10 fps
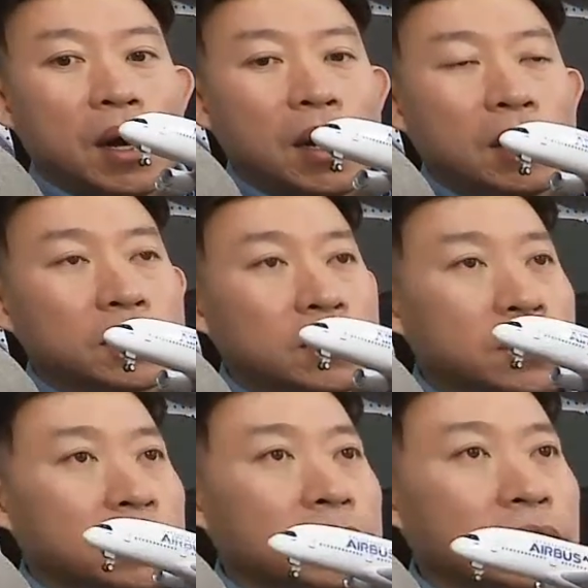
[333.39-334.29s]
on
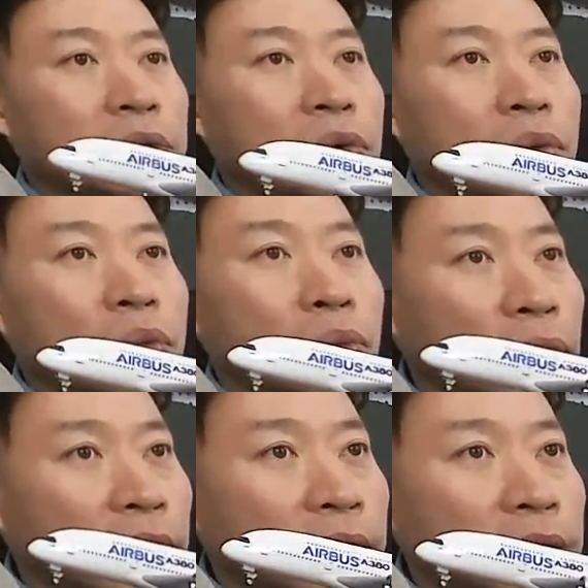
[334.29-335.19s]
the
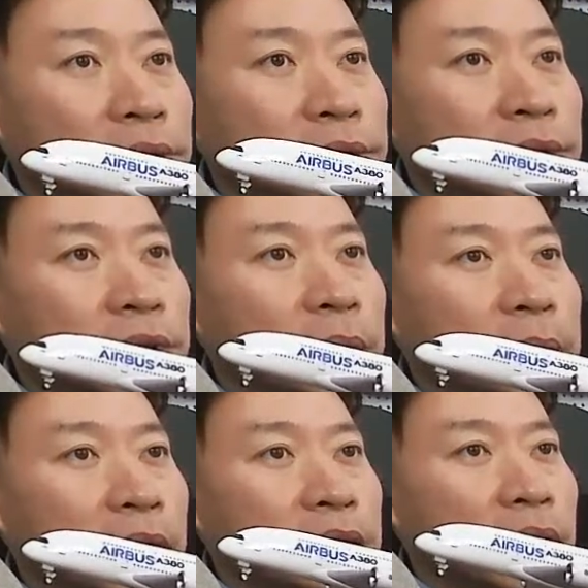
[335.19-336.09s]
the turbine
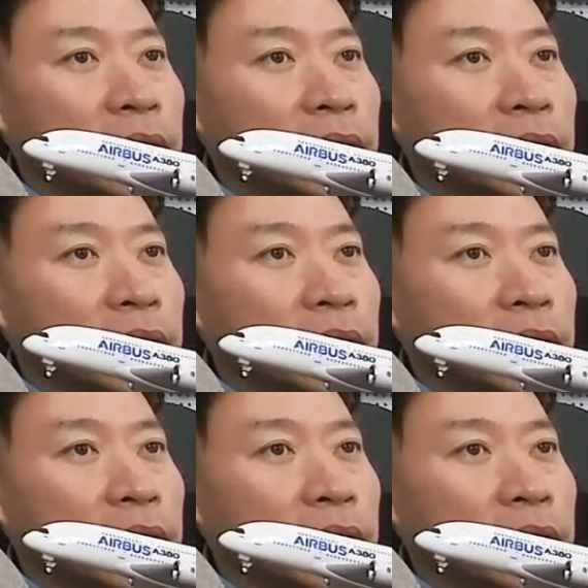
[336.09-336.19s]
blade